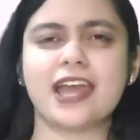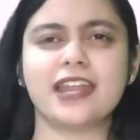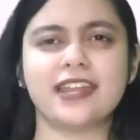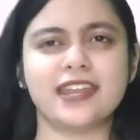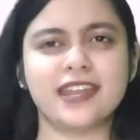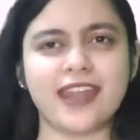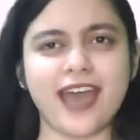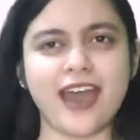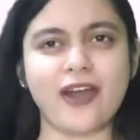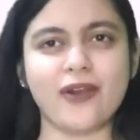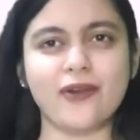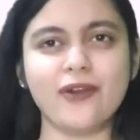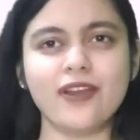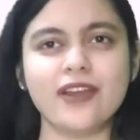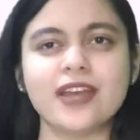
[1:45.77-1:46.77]

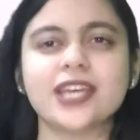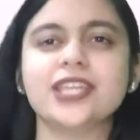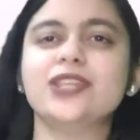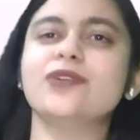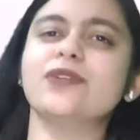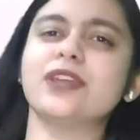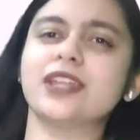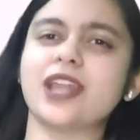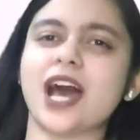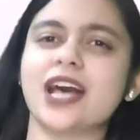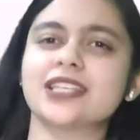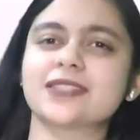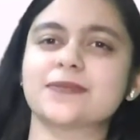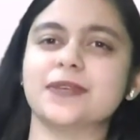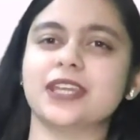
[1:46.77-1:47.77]
Now, you can
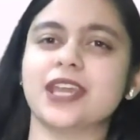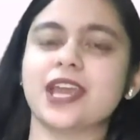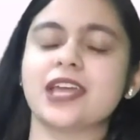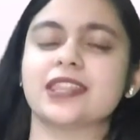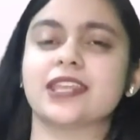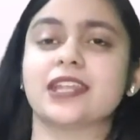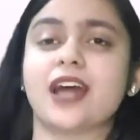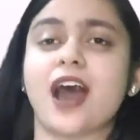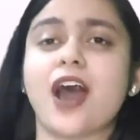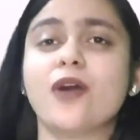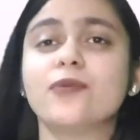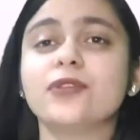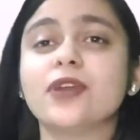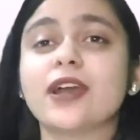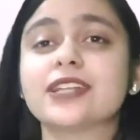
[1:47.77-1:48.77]
ask me that how
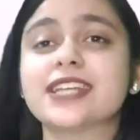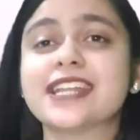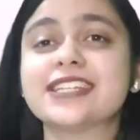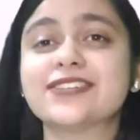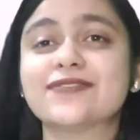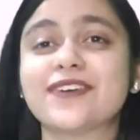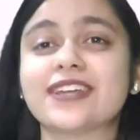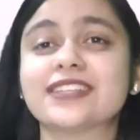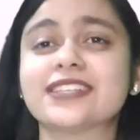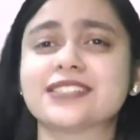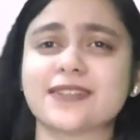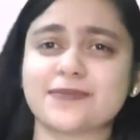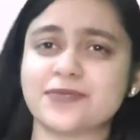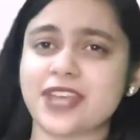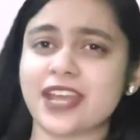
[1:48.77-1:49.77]
will you identify the
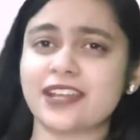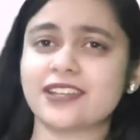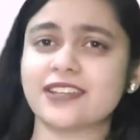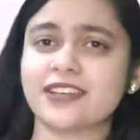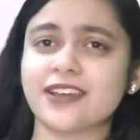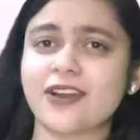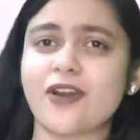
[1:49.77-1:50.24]
subject